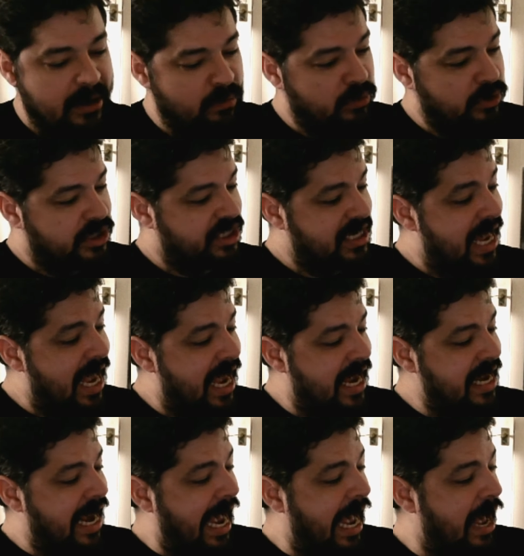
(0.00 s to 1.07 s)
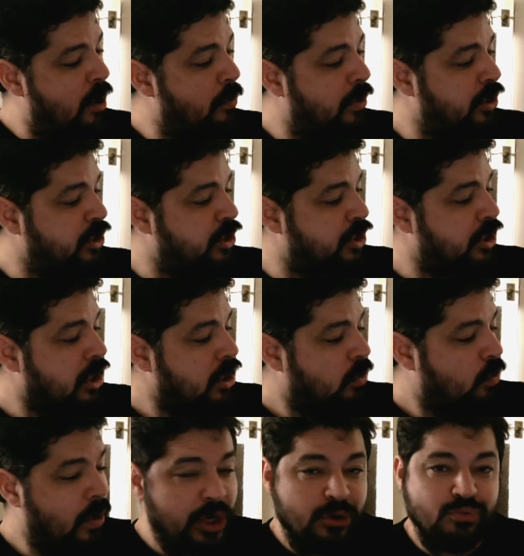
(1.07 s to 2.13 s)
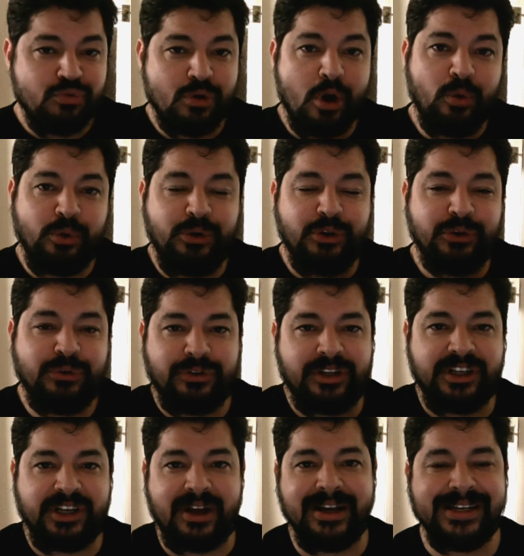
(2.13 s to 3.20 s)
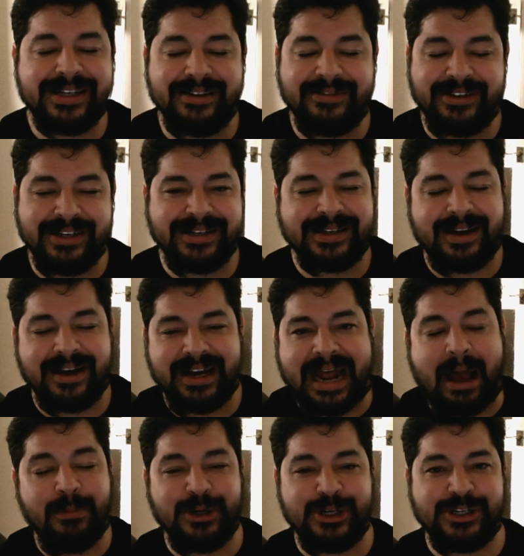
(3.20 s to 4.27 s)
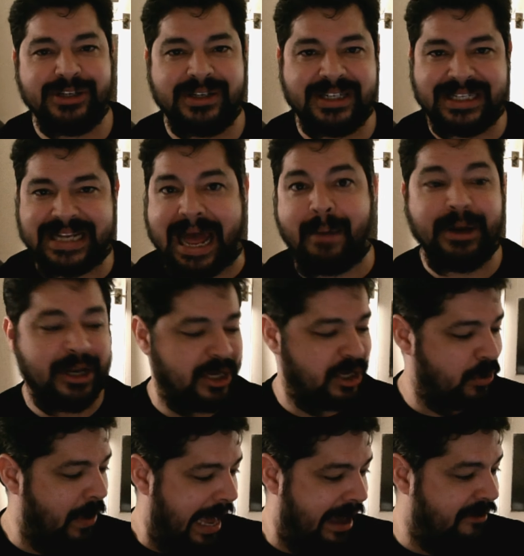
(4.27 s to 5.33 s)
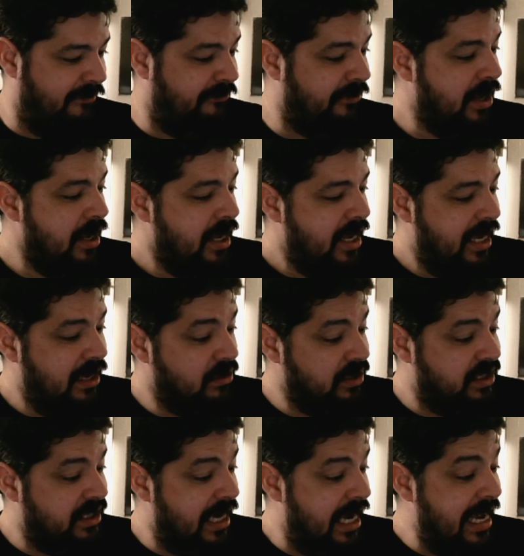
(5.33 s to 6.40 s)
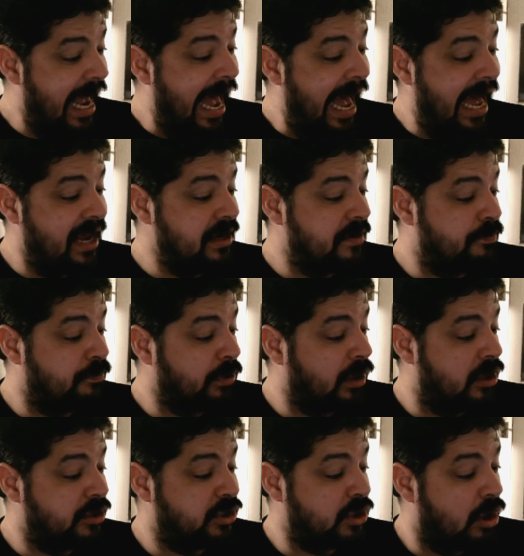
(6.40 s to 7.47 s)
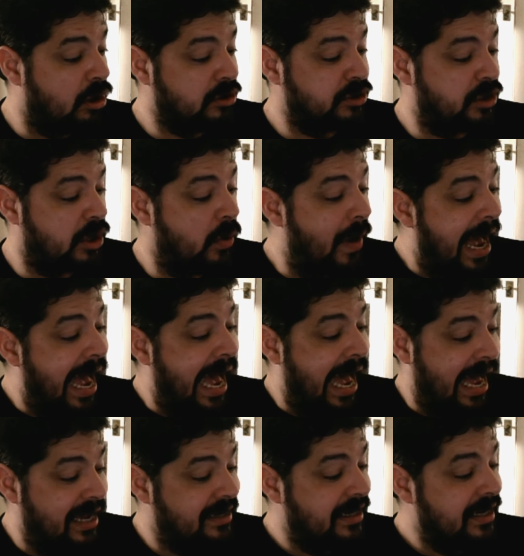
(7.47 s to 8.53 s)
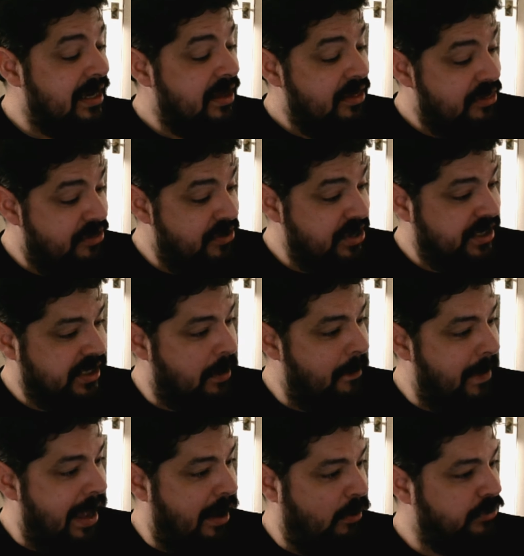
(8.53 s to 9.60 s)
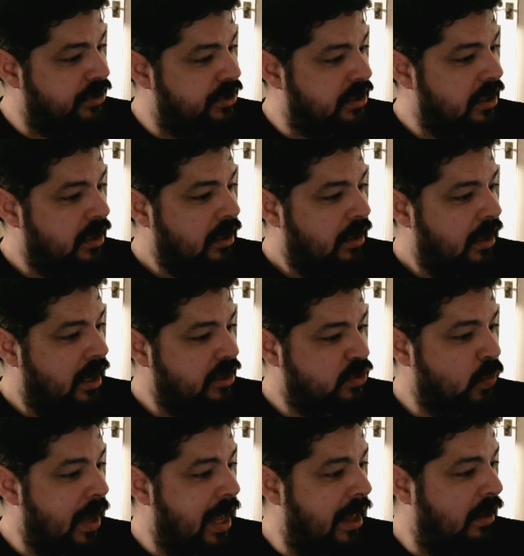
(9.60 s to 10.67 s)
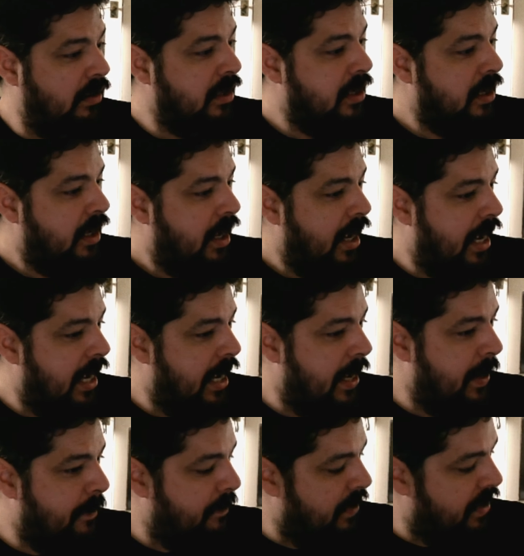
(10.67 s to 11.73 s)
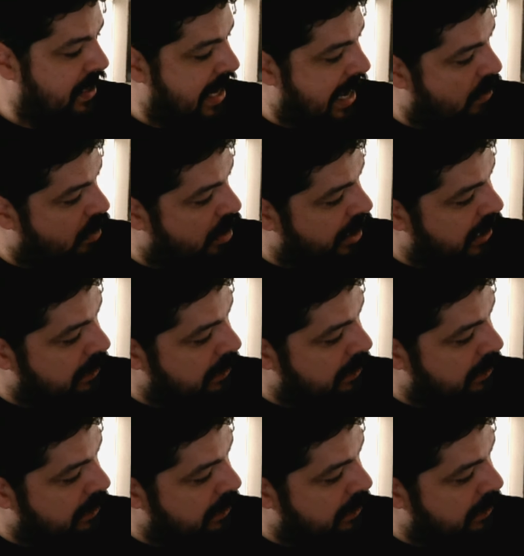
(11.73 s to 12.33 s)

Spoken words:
will say how much, when you roll the dice to decide how much stamina you have, it'll say, and plus also add this amount as well. Now, in